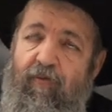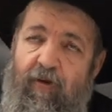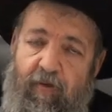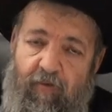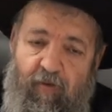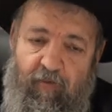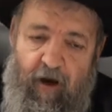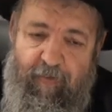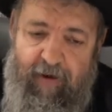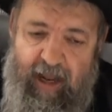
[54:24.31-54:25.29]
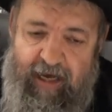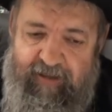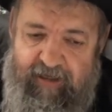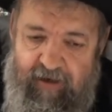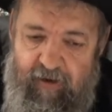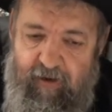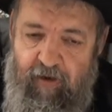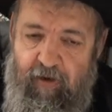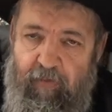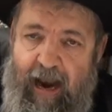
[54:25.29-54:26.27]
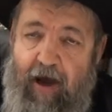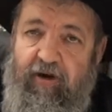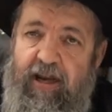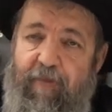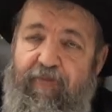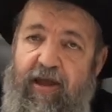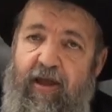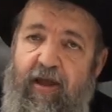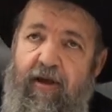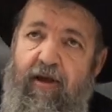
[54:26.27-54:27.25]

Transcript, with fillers: We, were, we weren't molested. But how could that be?